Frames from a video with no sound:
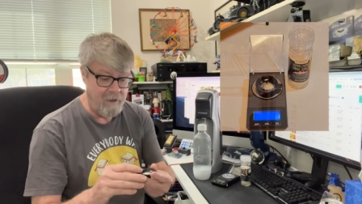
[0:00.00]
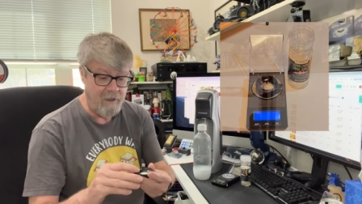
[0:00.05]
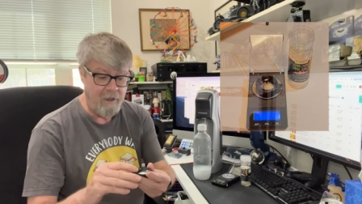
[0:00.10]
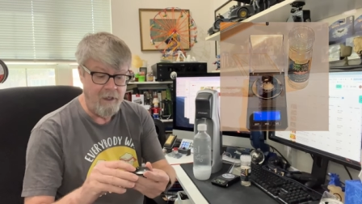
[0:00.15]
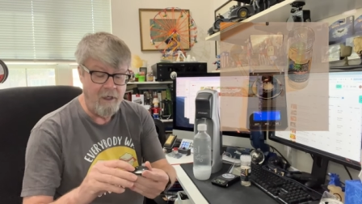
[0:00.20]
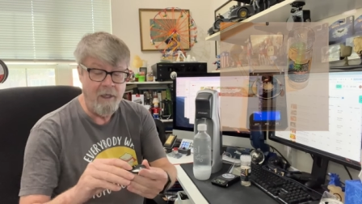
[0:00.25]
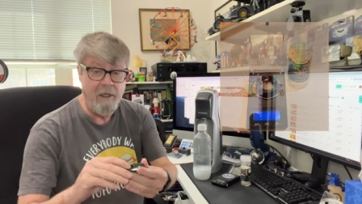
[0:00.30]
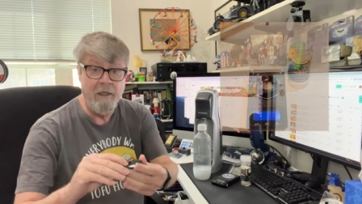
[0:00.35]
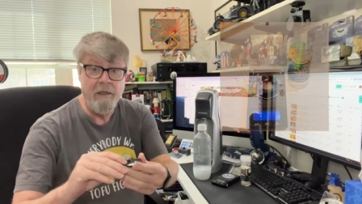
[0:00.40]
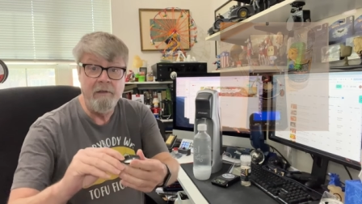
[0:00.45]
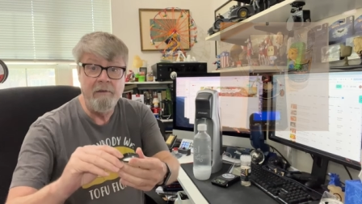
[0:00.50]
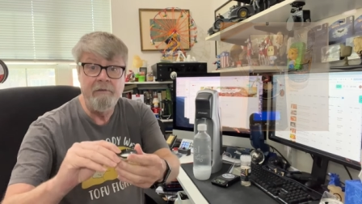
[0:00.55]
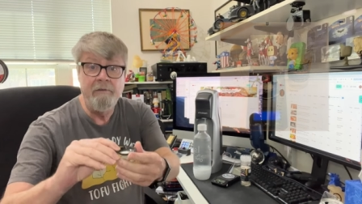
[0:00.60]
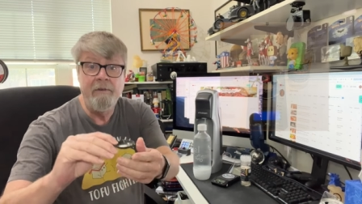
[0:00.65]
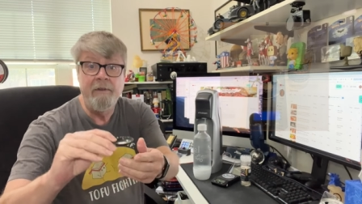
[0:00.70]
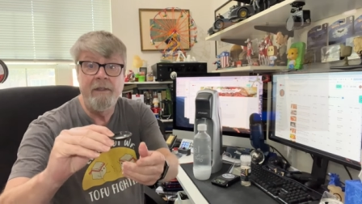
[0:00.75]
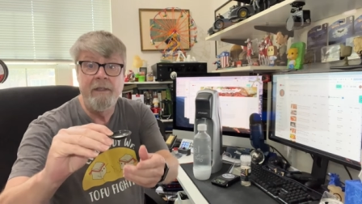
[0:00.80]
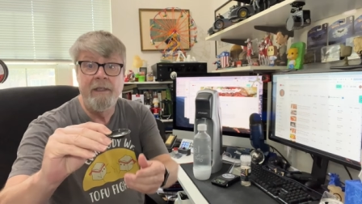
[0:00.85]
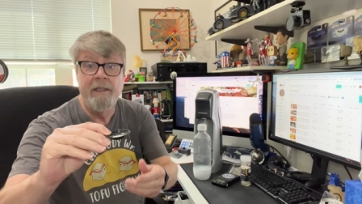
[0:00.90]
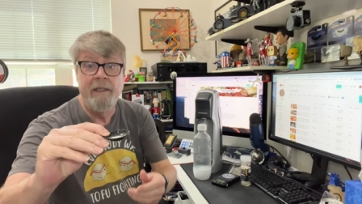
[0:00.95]
of
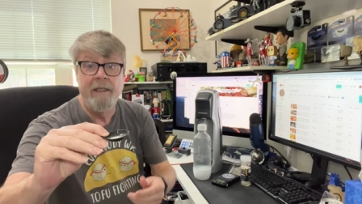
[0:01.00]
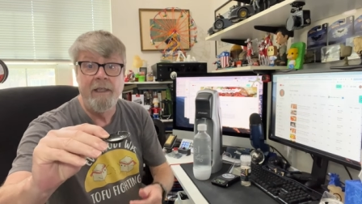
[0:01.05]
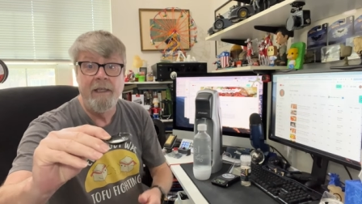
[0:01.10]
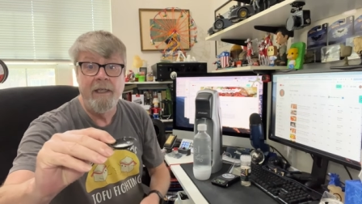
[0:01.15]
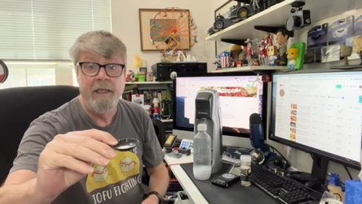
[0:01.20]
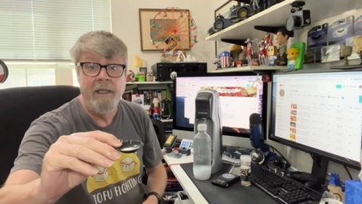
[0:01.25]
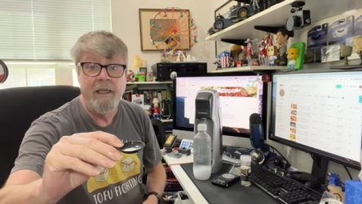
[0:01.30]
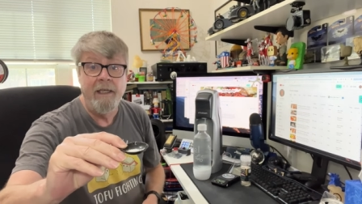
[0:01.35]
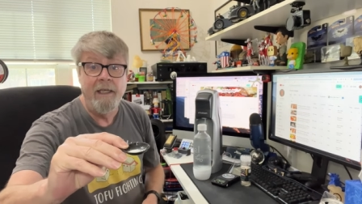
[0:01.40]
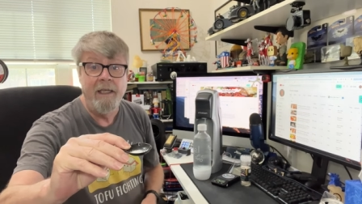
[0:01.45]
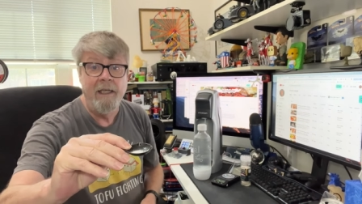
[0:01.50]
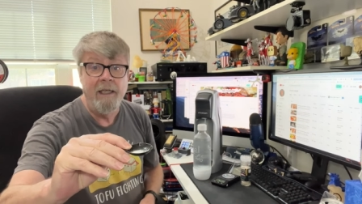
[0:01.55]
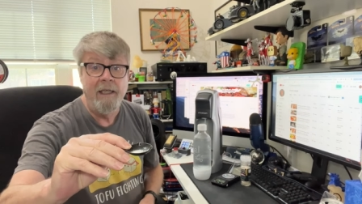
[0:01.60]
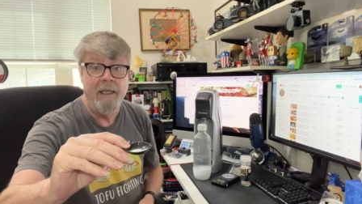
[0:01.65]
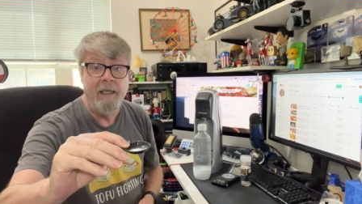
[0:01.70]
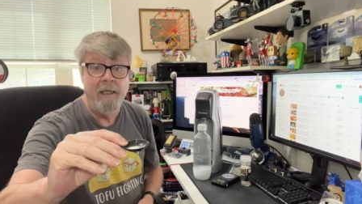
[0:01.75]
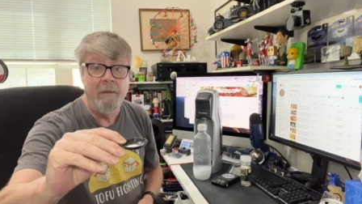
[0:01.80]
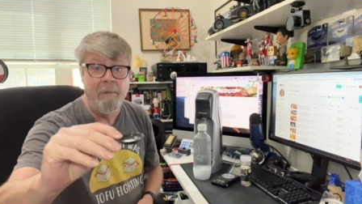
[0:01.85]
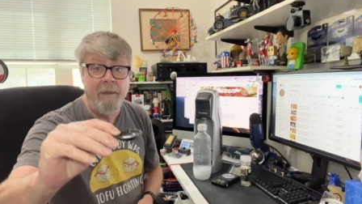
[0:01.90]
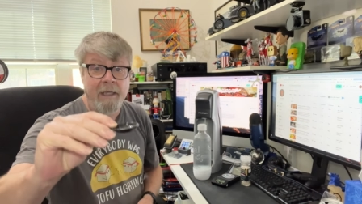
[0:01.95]

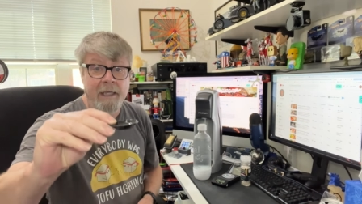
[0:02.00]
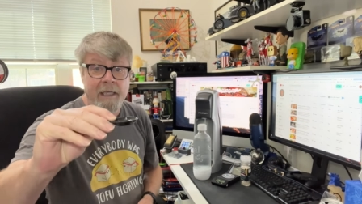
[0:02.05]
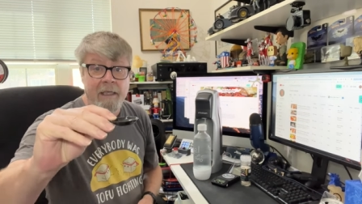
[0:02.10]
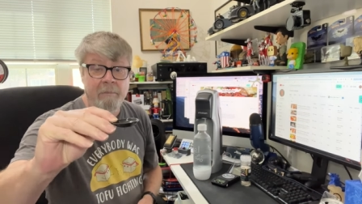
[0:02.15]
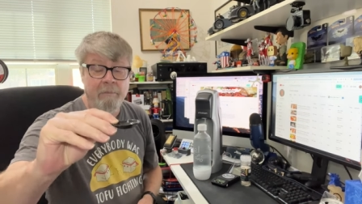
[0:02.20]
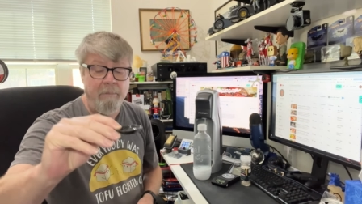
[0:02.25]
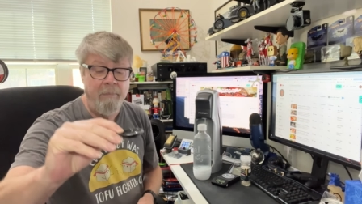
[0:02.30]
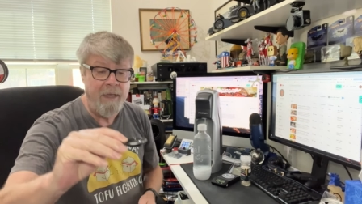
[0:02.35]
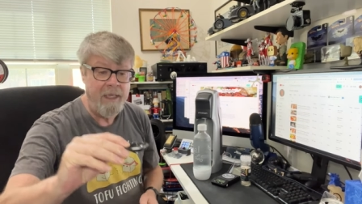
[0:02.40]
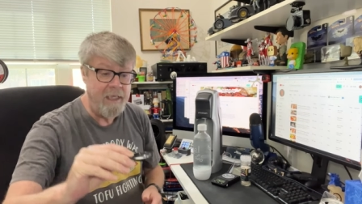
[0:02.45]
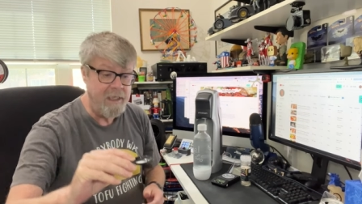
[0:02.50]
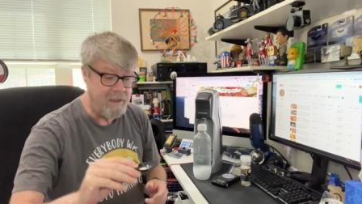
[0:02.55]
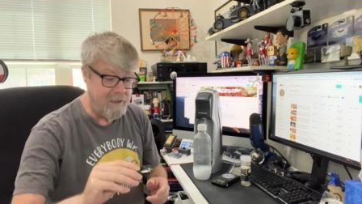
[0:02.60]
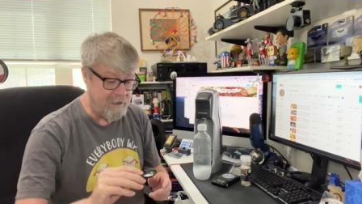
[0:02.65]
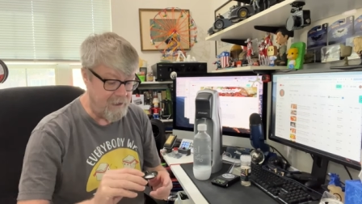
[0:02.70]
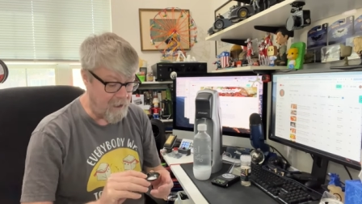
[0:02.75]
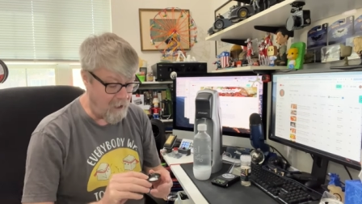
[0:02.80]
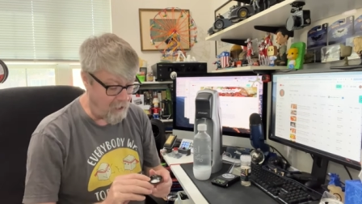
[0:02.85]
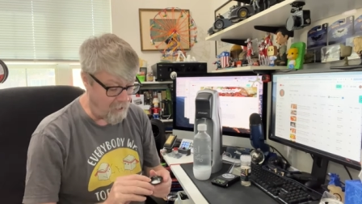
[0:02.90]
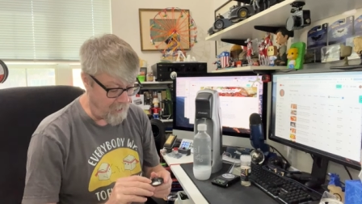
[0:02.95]
Himalayan pink
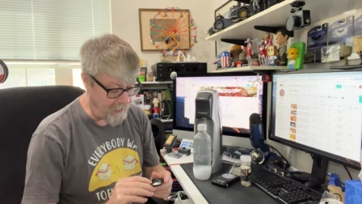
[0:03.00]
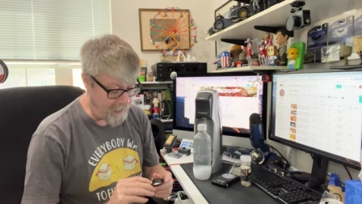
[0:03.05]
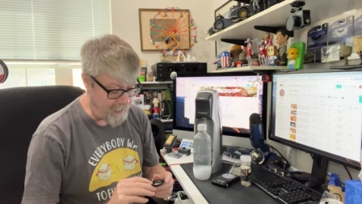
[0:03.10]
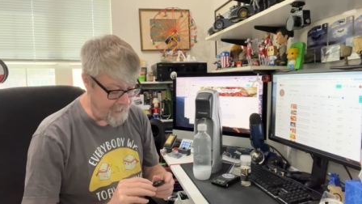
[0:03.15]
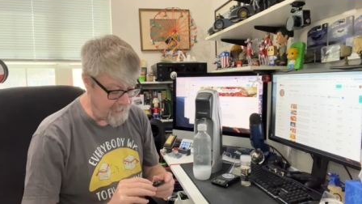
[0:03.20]
salt. I